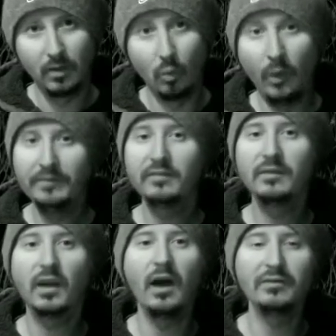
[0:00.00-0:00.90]
What does
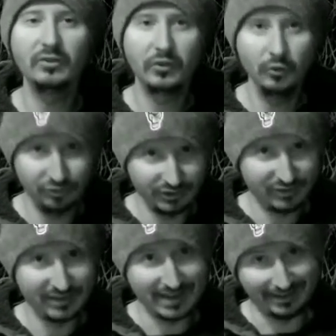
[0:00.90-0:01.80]
the Constitution
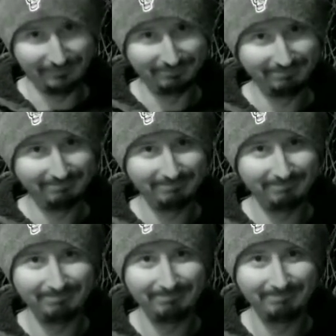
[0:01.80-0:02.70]
say?
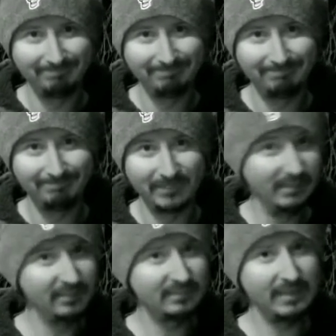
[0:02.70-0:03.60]
He
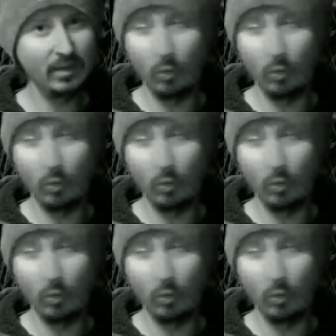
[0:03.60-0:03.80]
doesn't say,